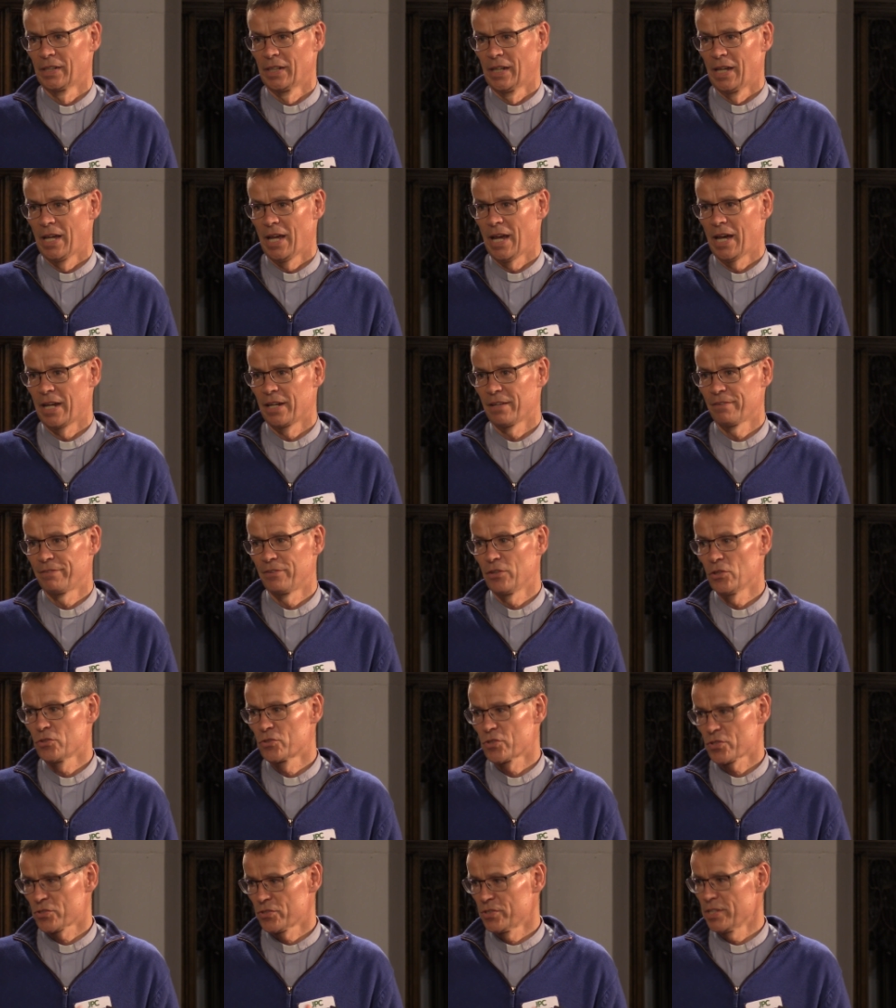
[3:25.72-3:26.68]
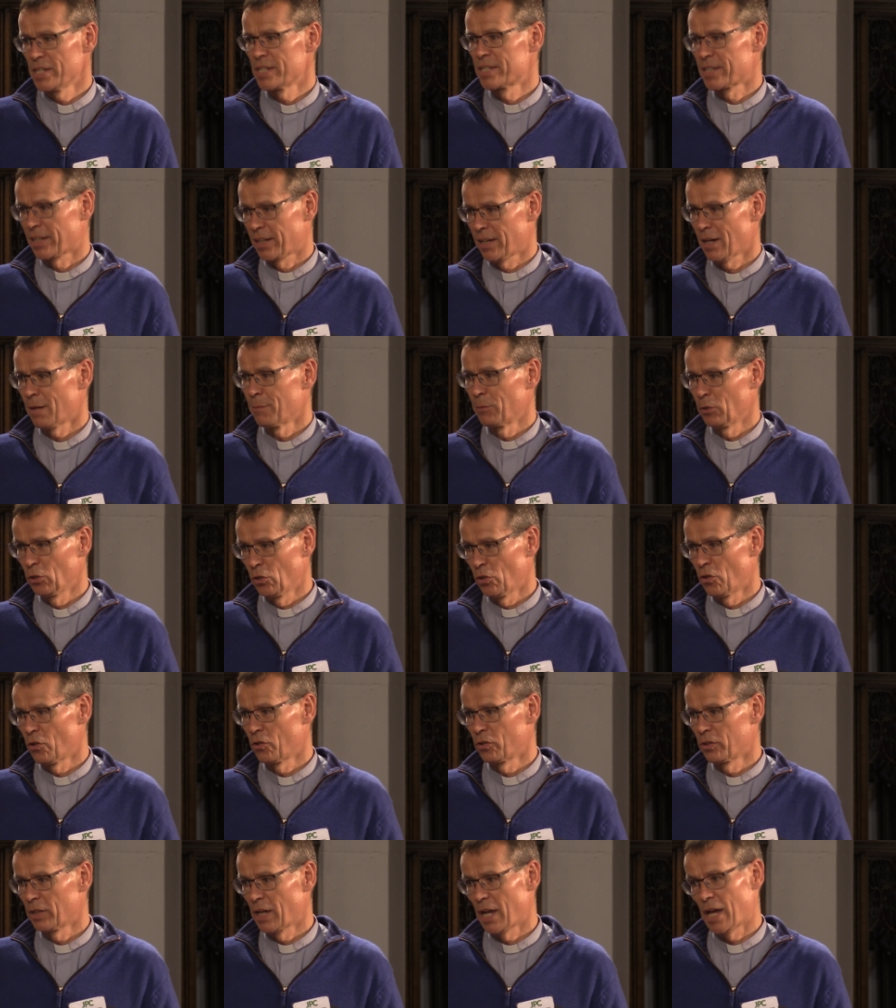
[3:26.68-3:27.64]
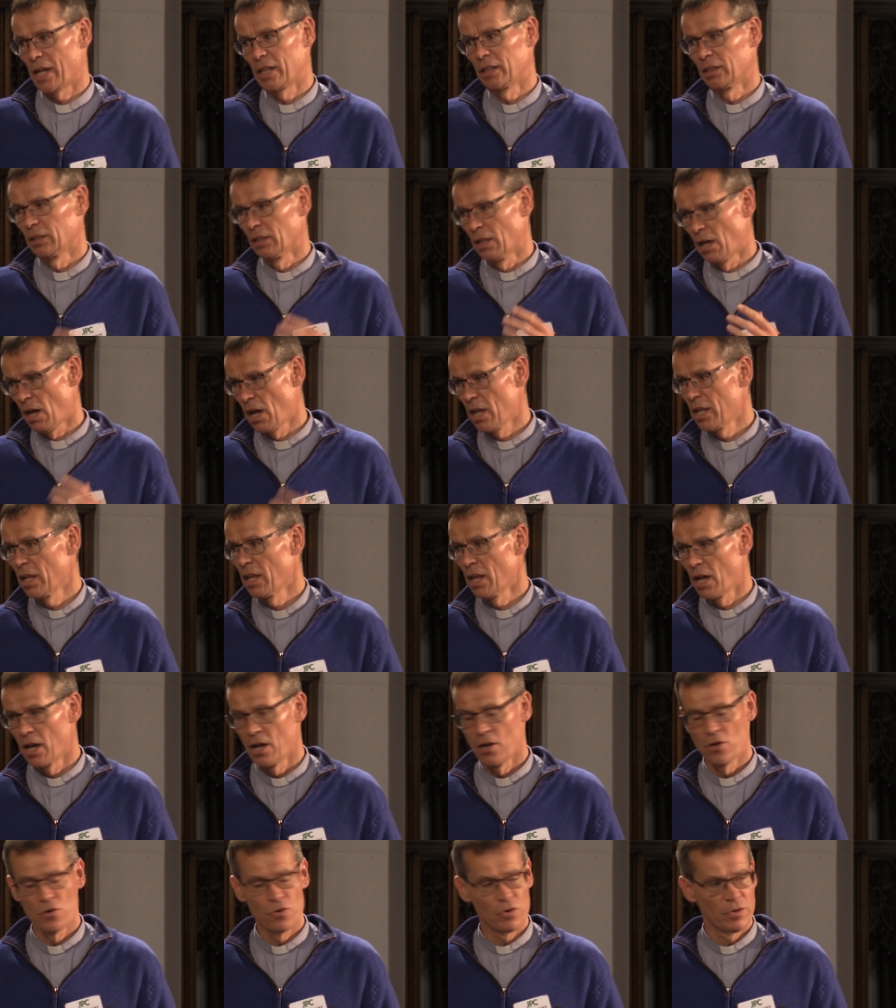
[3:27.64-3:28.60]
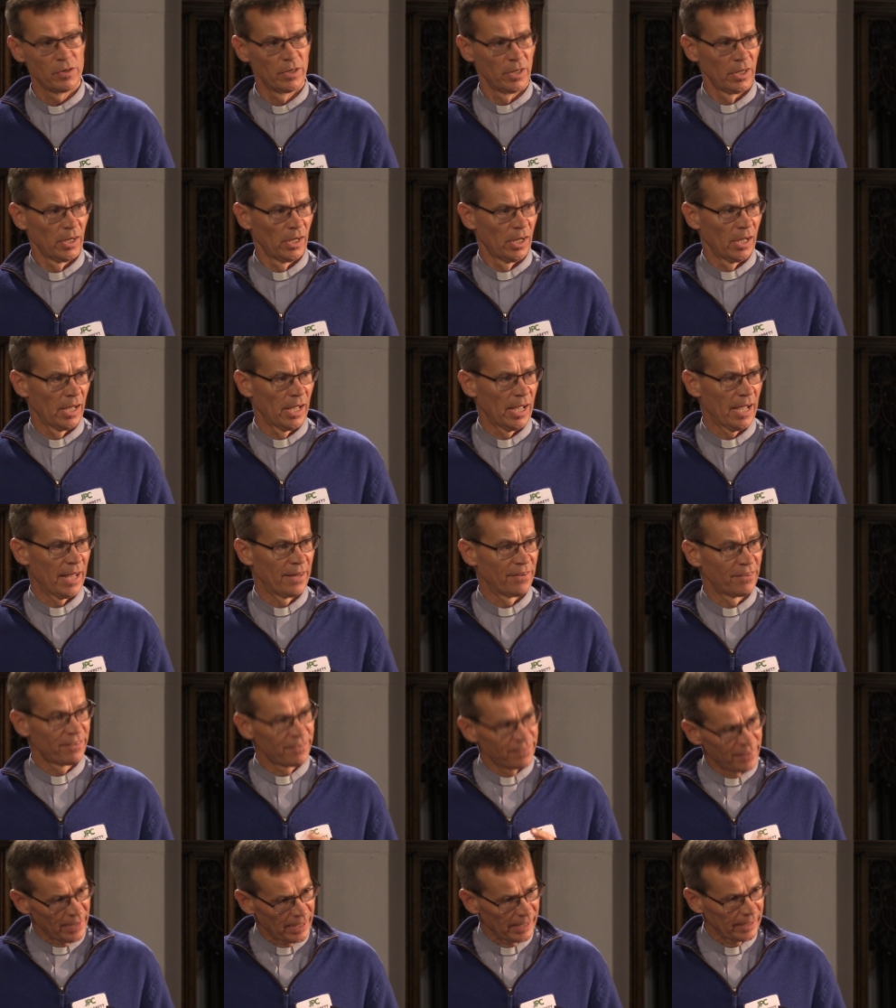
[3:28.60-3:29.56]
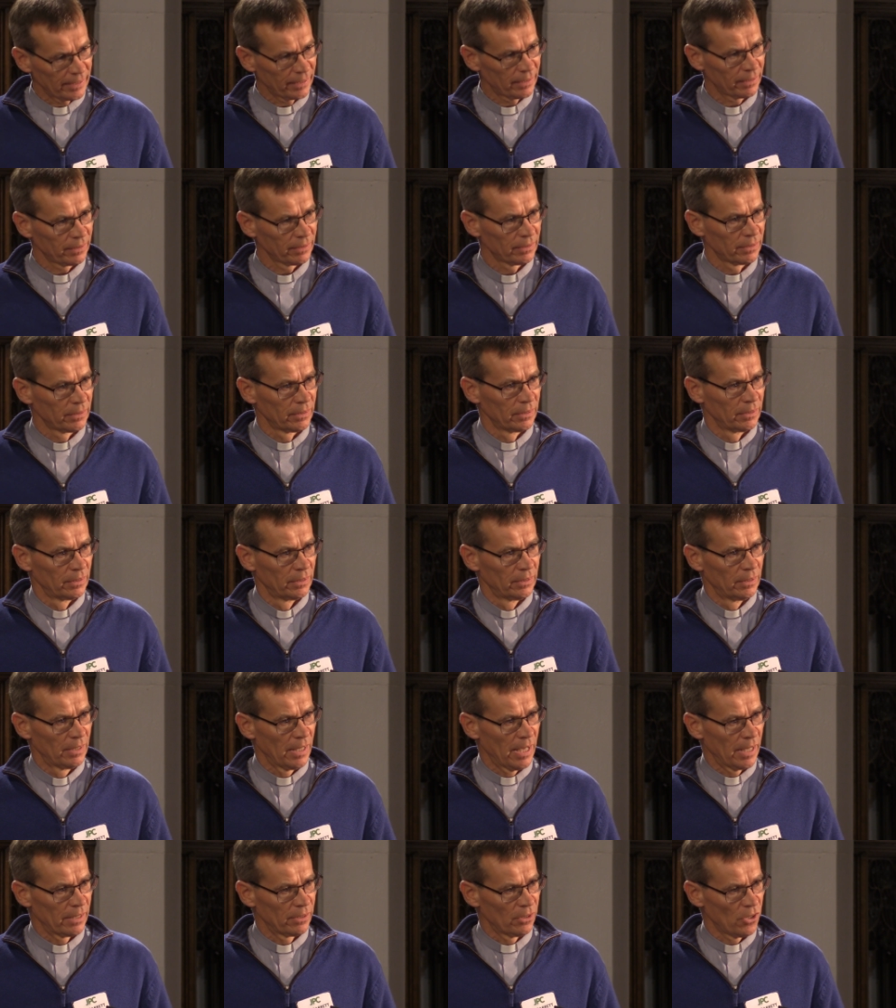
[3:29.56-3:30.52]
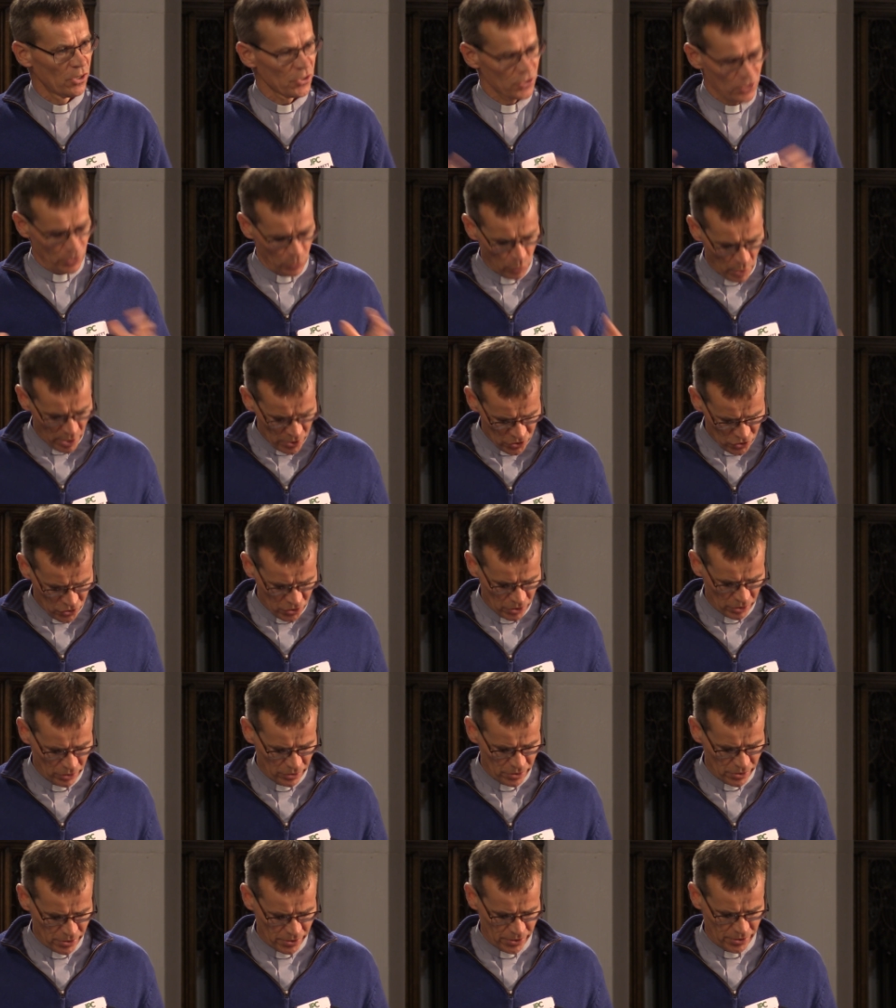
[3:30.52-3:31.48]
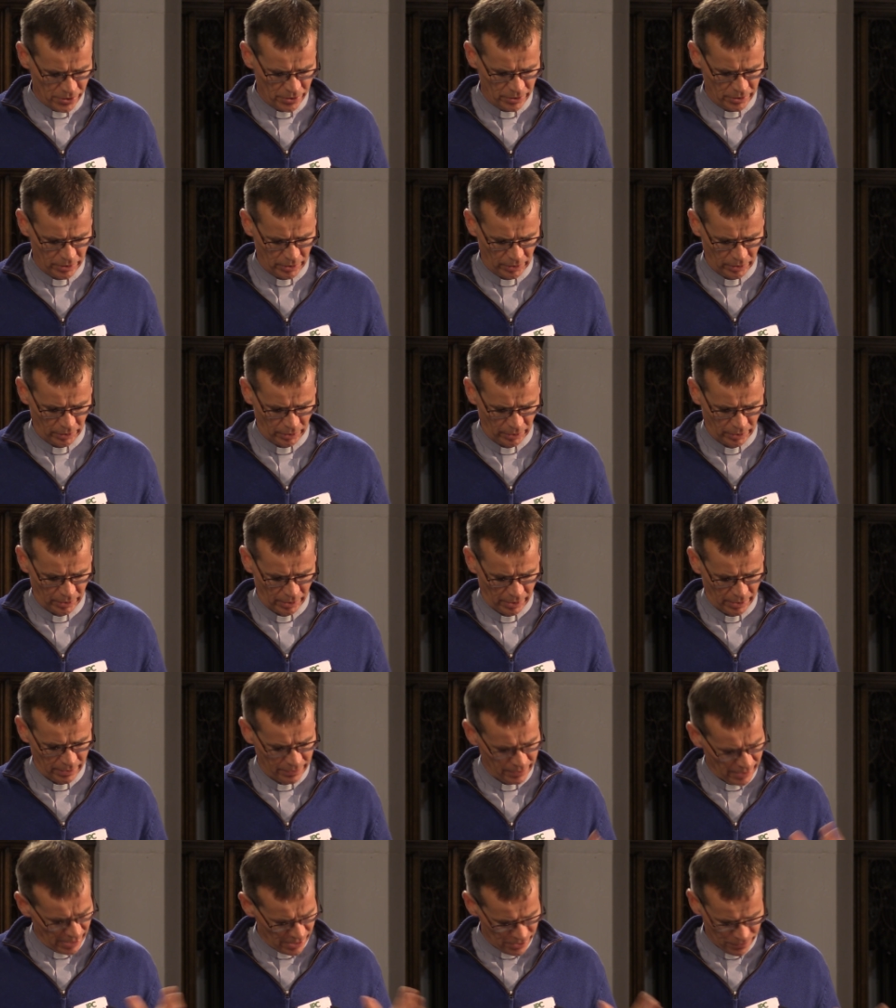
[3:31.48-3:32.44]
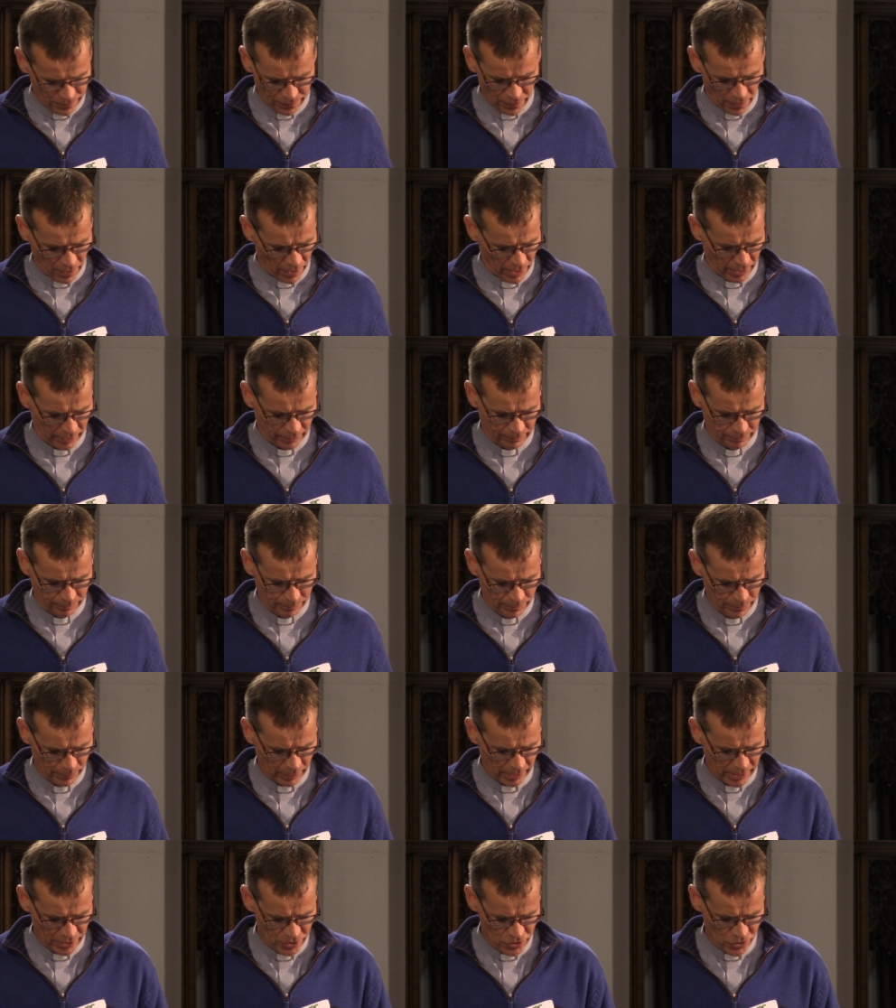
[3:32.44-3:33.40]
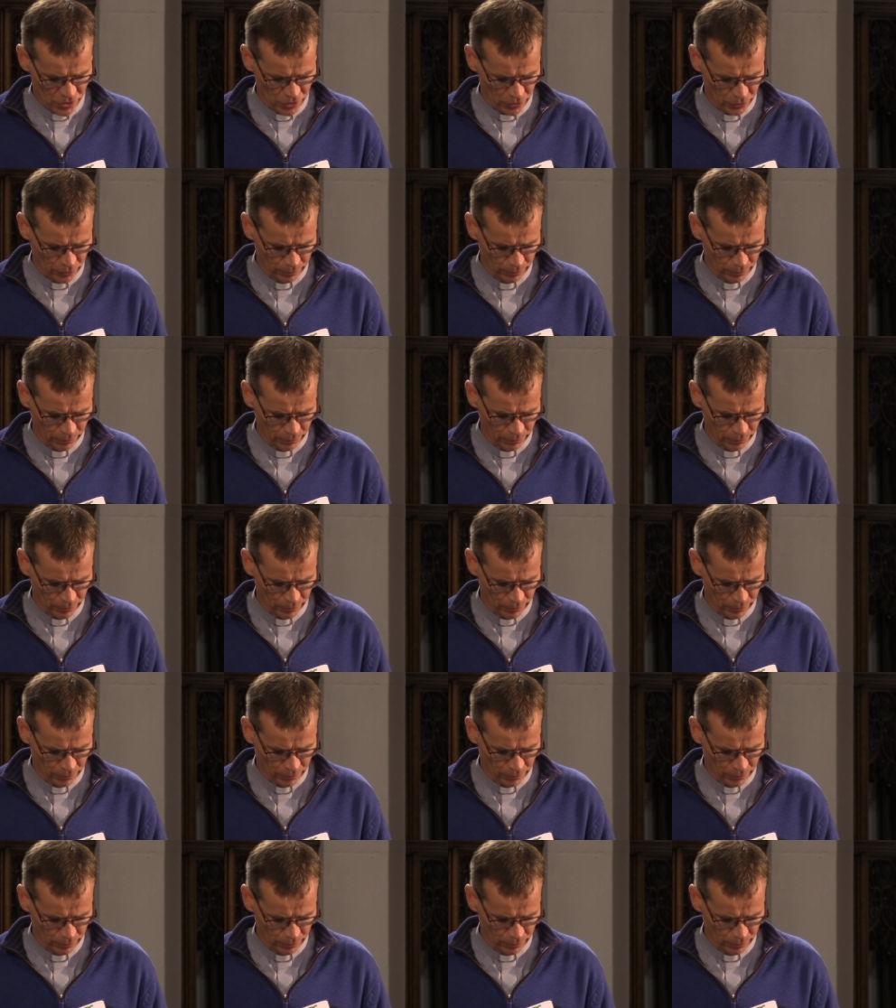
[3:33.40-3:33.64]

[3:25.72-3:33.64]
And if you just need to come along and lie low and think and ask questions, that's fine. Please do.